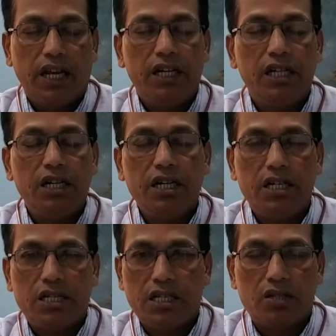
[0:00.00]
In kidney
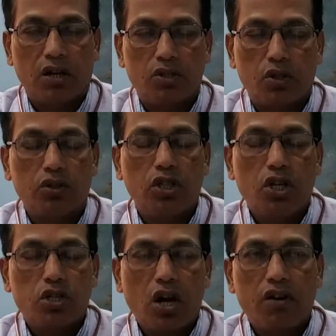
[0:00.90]
disease also,
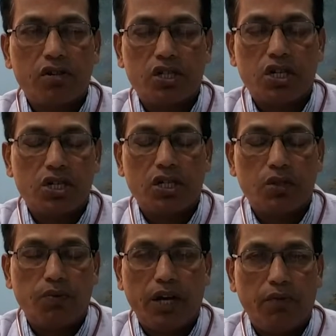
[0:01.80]
salt restriction is
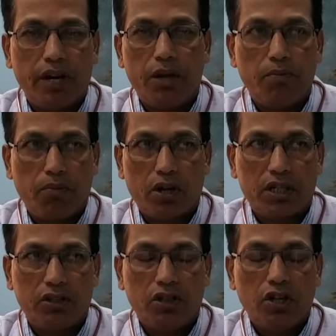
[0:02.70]
very, very important.